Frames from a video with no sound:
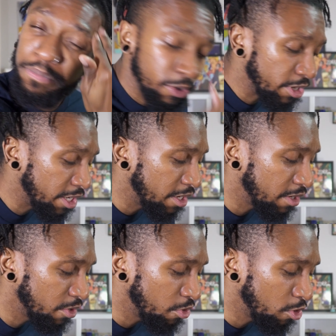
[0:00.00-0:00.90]
beauty
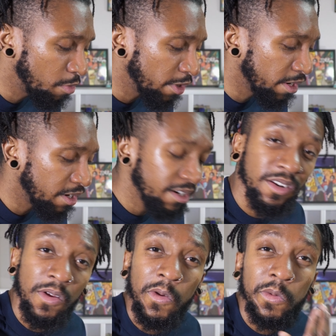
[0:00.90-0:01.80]
YouTuber?
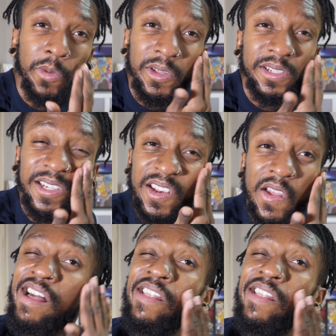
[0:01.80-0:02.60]
Do I look good?